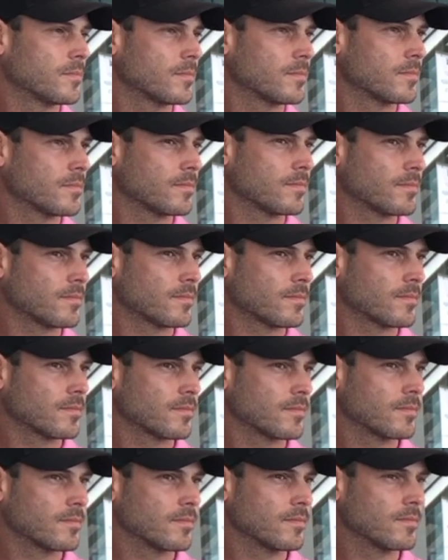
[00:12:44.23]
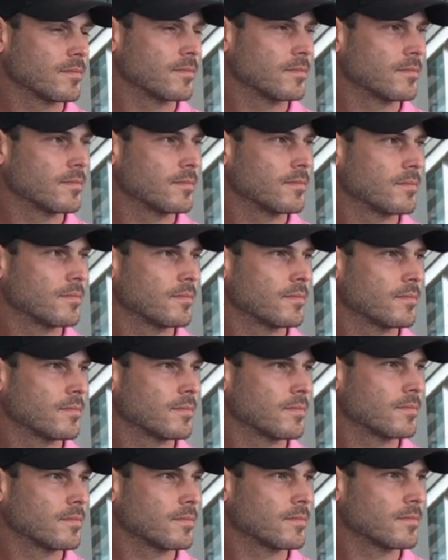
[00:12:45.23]

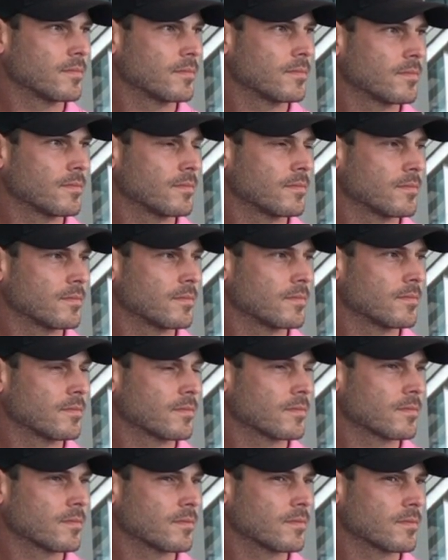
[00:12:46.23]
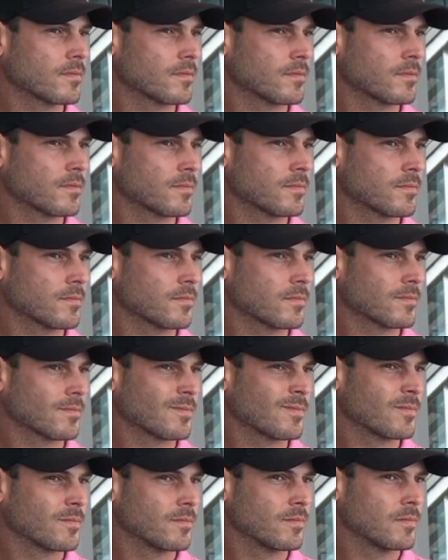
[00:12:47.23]

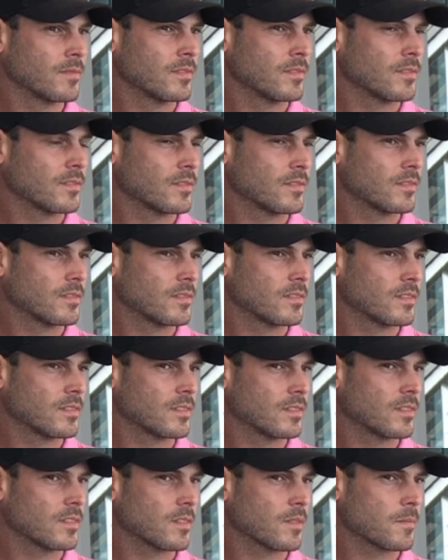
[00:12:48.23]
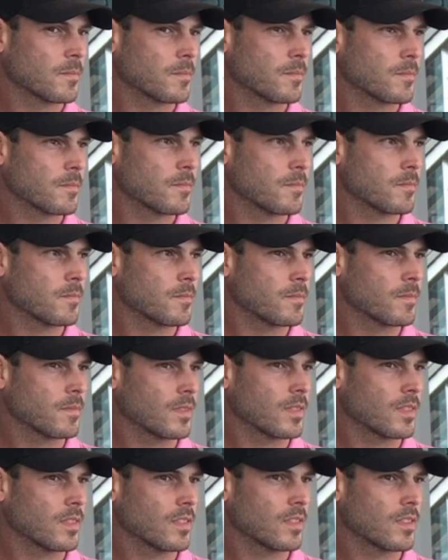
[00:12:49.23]

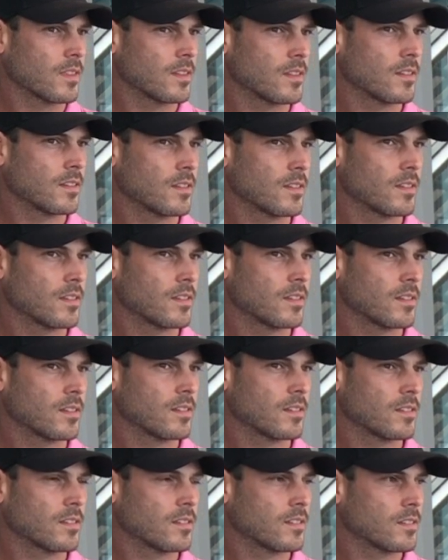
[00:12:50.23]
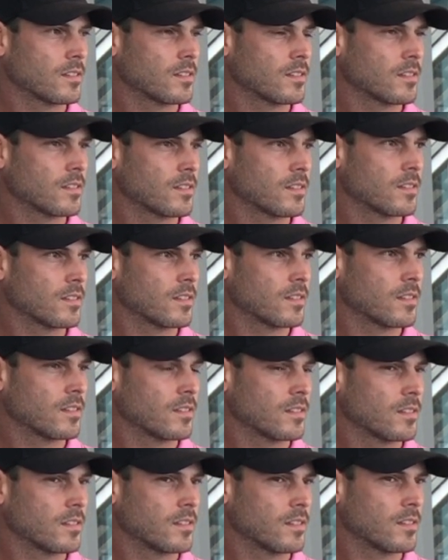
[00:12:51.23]
This person isn't speaking.